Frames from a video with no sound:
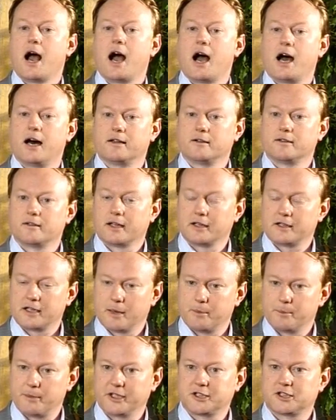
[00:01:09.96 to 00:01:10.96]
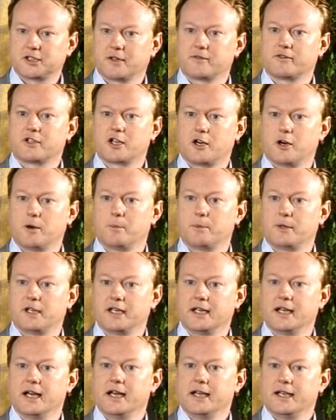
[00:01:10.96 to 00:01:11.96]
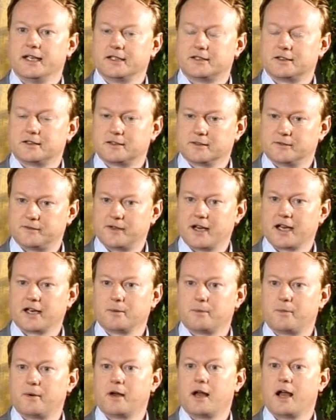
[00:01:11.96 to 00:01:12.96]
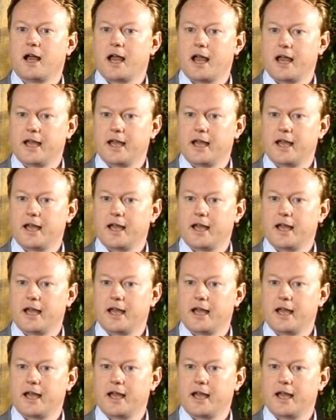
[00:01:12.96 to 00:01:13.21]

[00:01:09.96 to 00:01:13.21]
And the ambition of the company is to develop